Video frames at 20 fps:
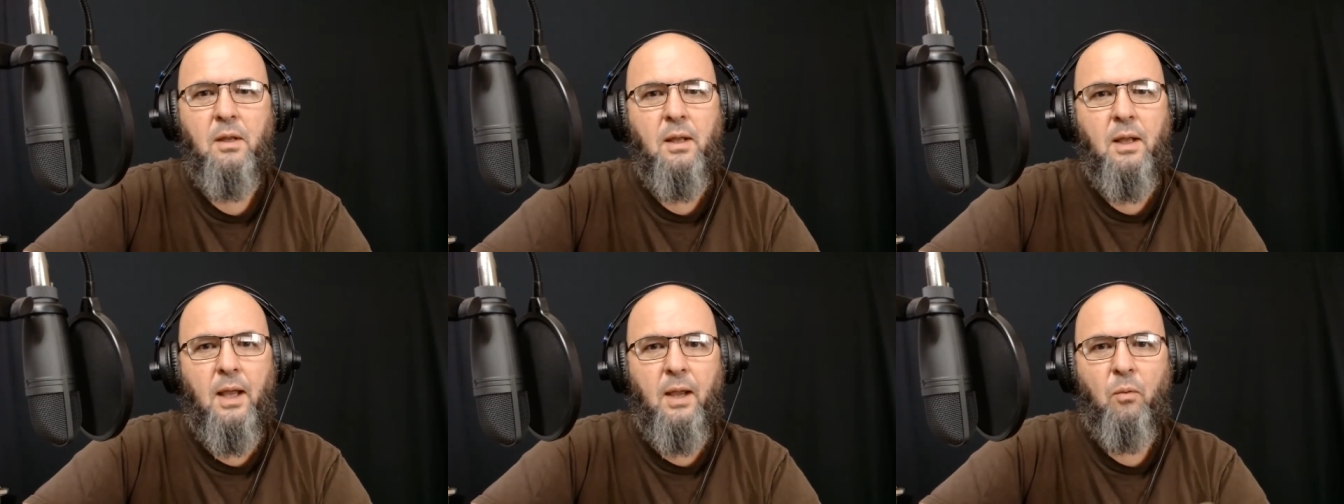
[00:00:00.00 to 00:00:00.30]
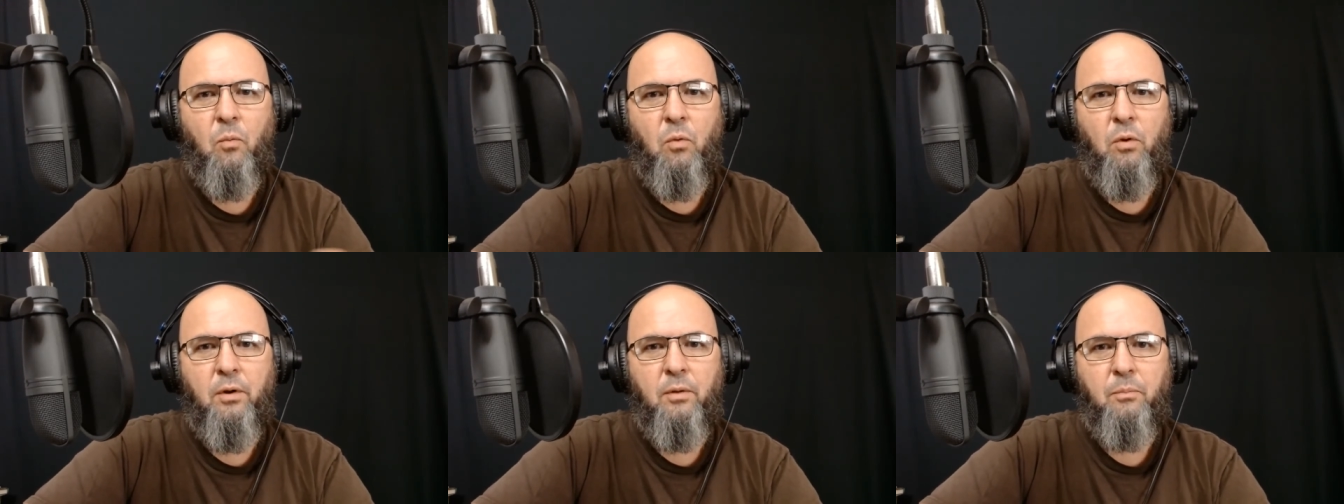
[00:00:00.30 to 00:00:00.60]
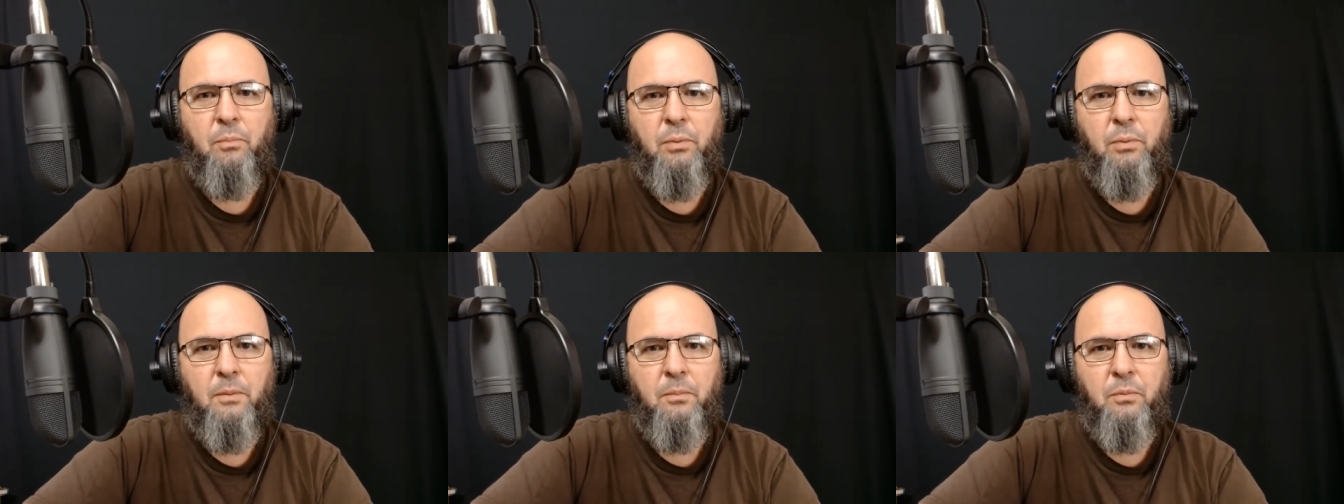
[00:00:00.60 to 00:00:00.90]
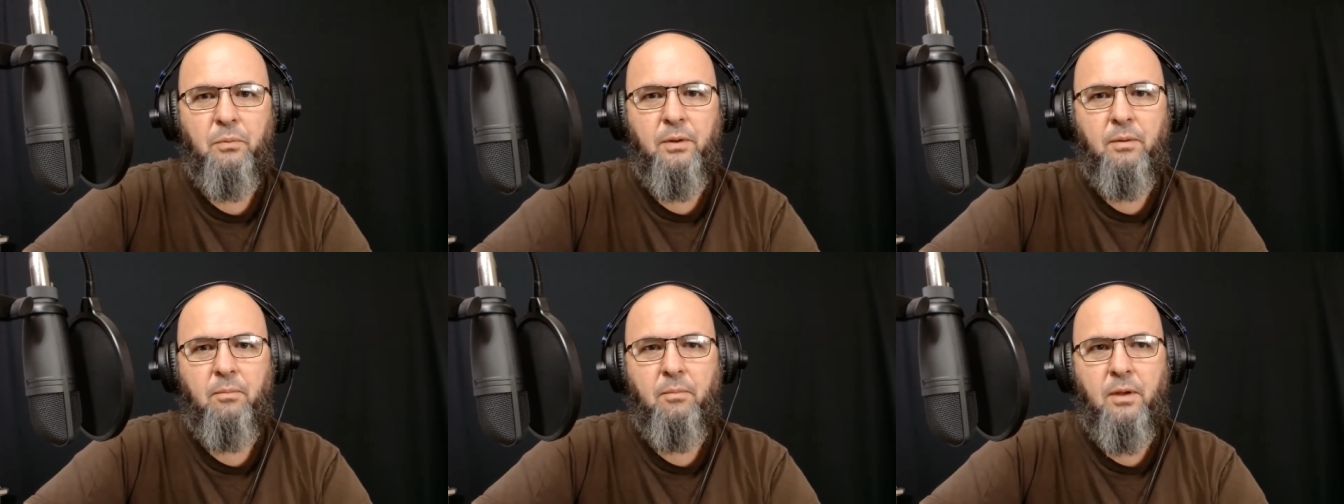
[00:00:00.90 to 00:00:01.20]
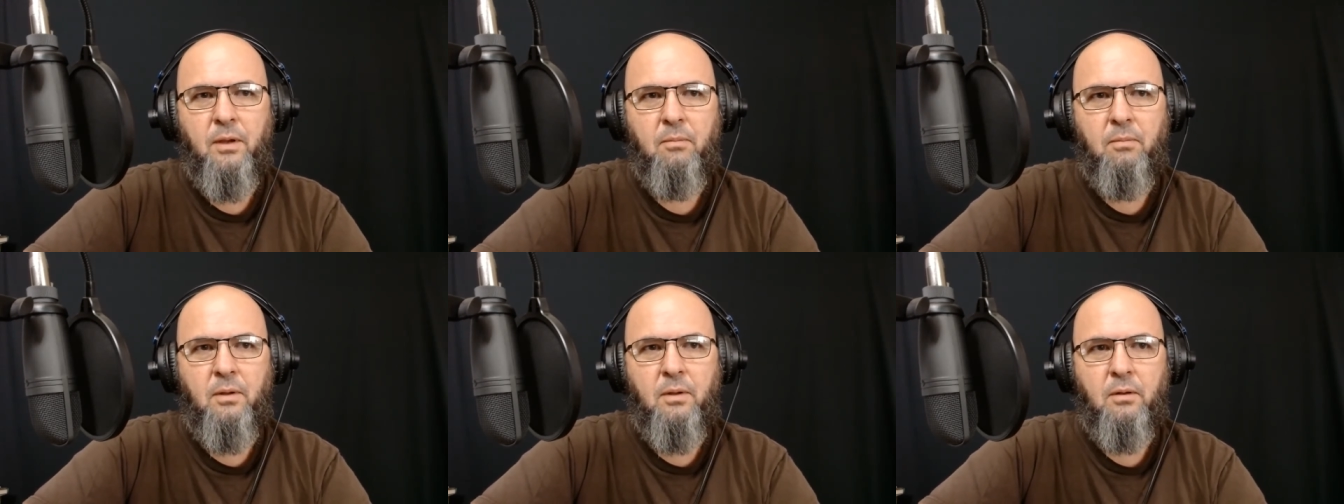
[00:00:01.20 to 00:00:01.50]
I wanted people that may
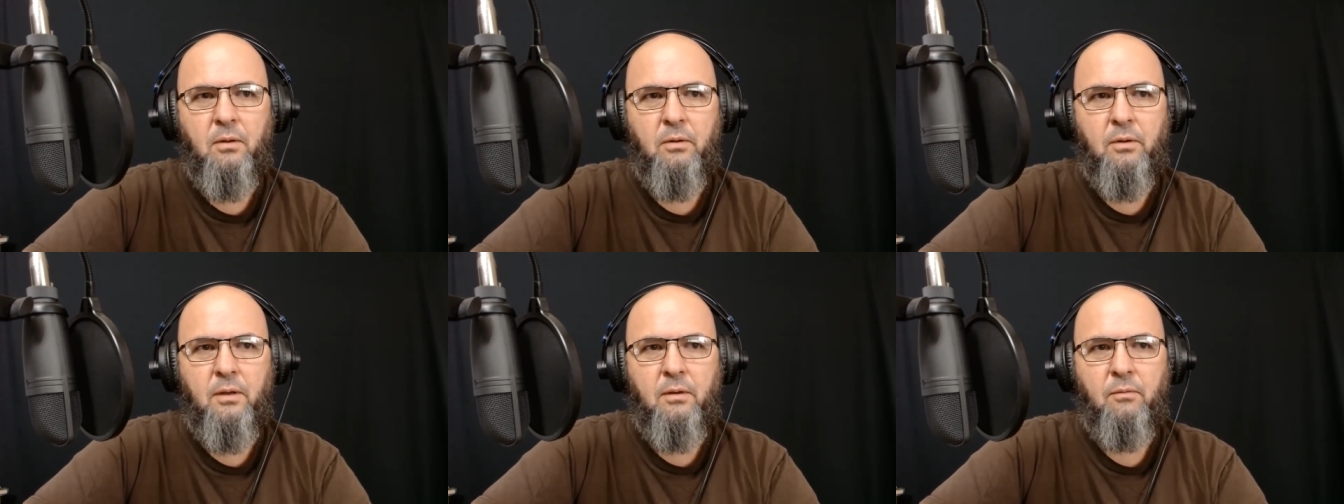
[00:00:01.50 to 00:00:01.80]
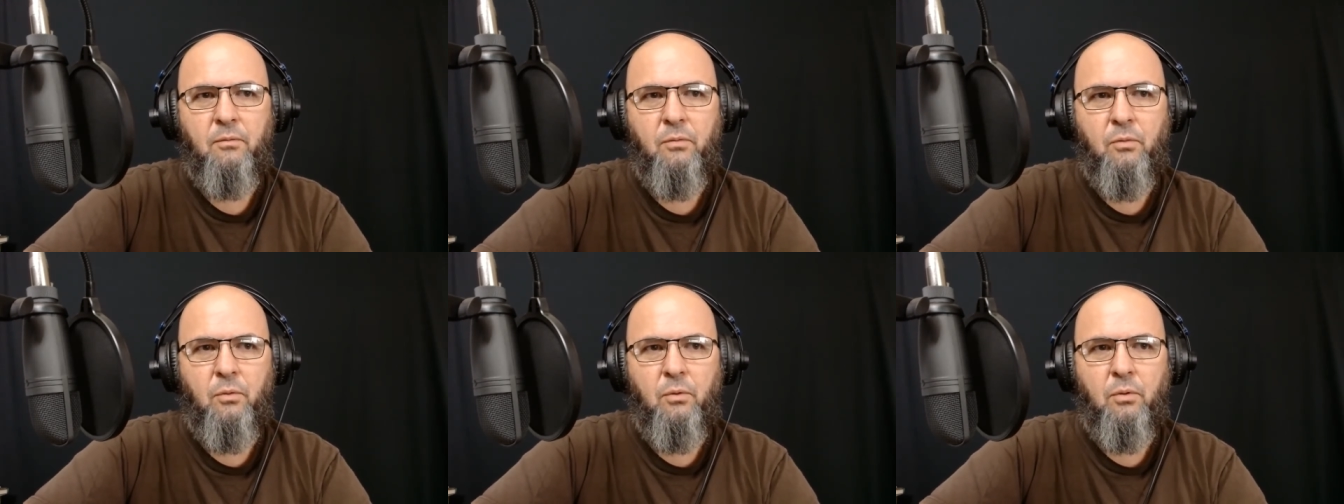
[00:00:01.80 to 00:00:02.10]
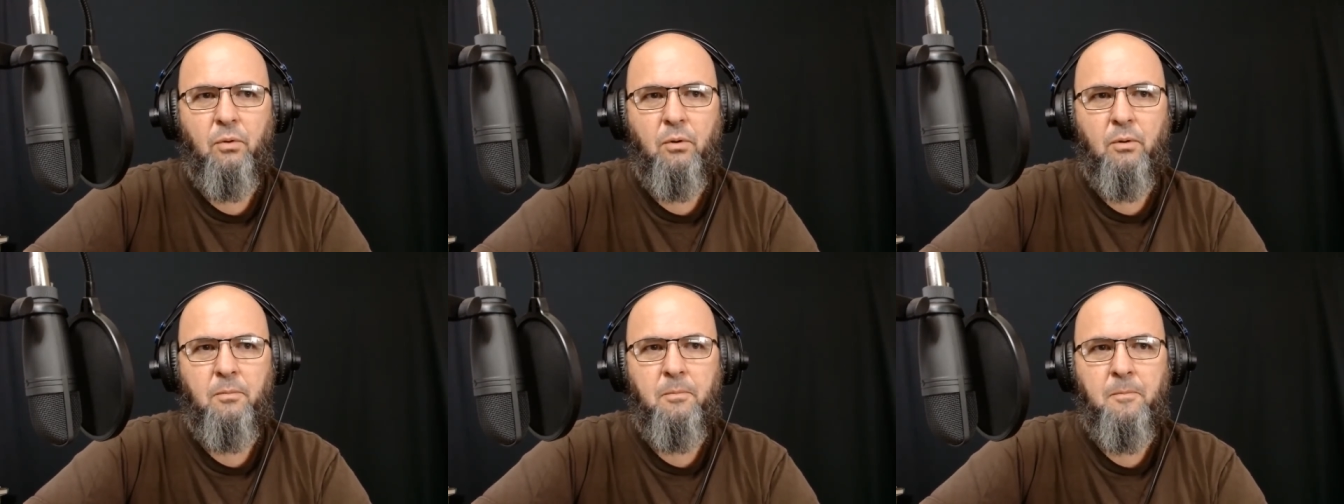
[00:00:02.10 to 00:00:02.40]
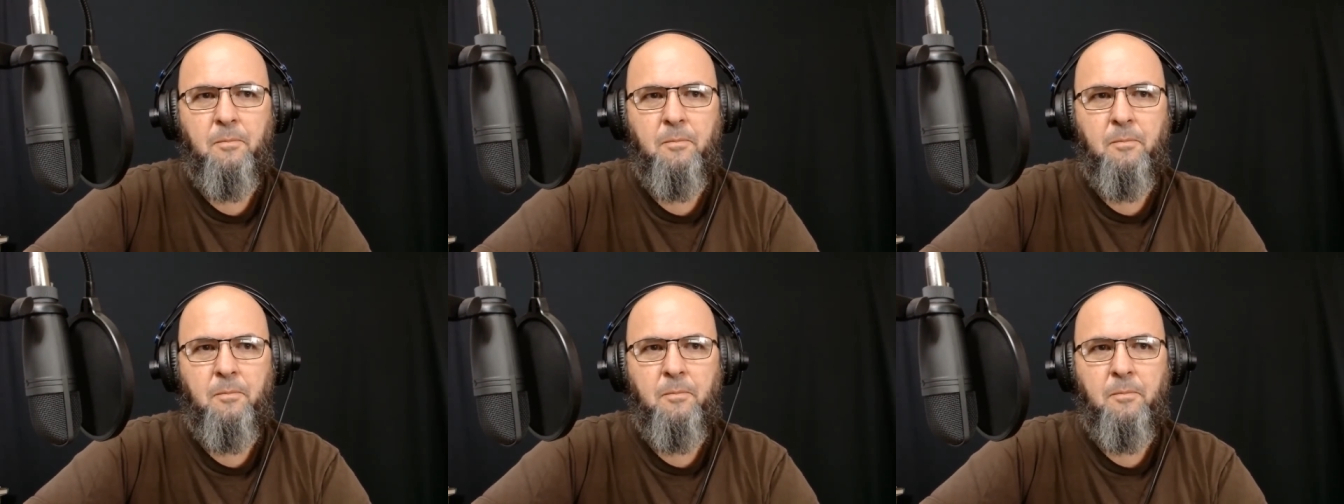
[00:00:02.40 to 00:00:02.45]
be looking for